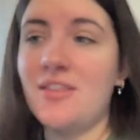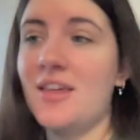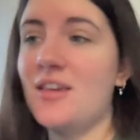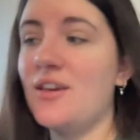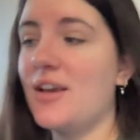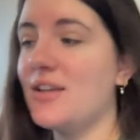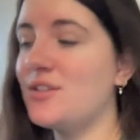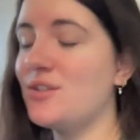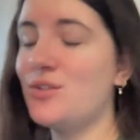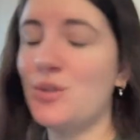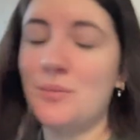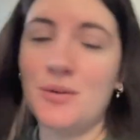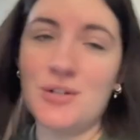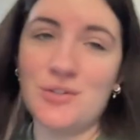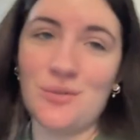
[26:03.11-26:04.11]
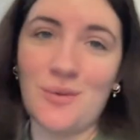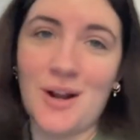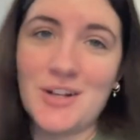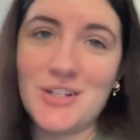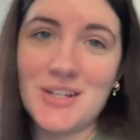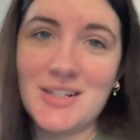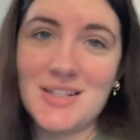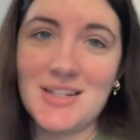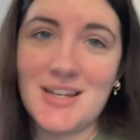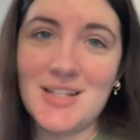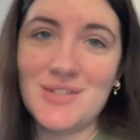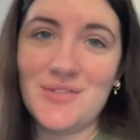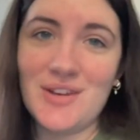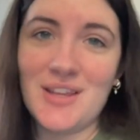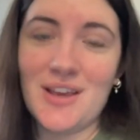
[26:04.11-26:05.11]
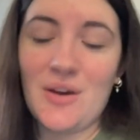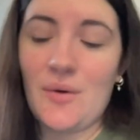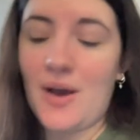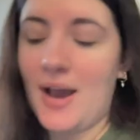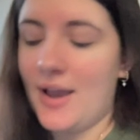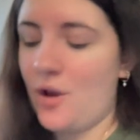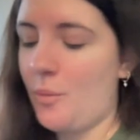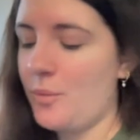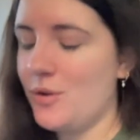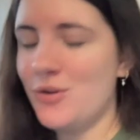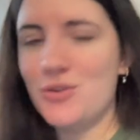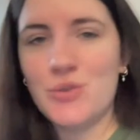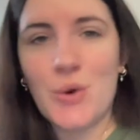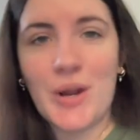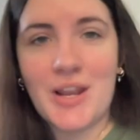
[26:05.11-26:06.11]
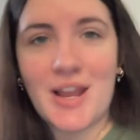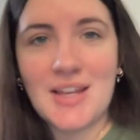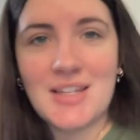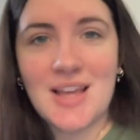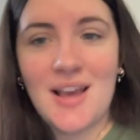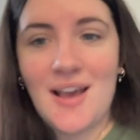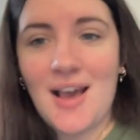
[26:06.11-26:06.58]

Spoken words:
Thank you guys so much for watching today's video. I hope you enjoyed it.